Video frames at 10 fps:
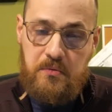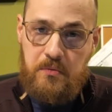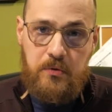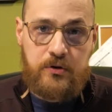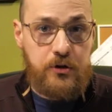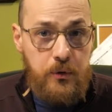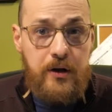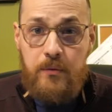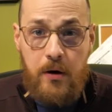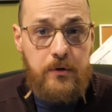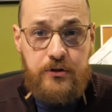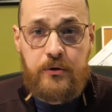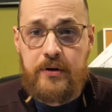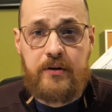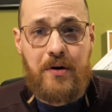we're doing what we're
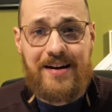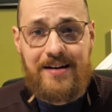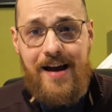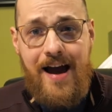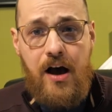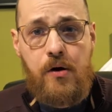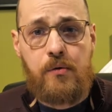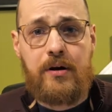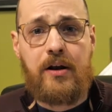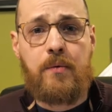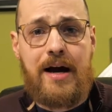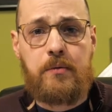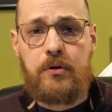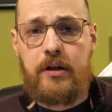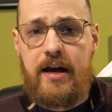doing right now and
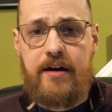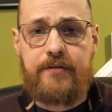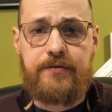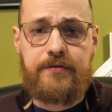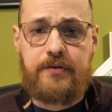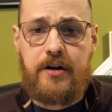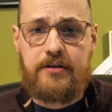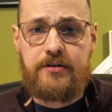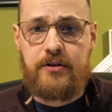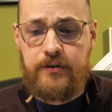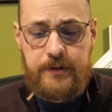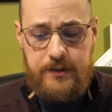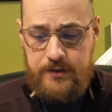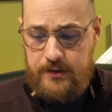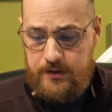why we'll have uh,
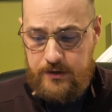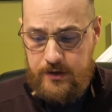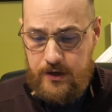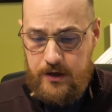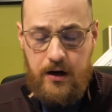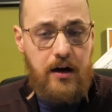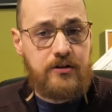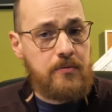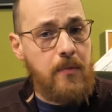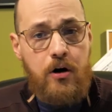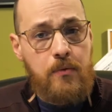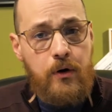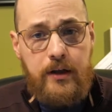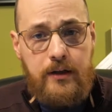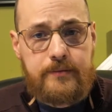service in uh, tomorrow
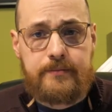morning.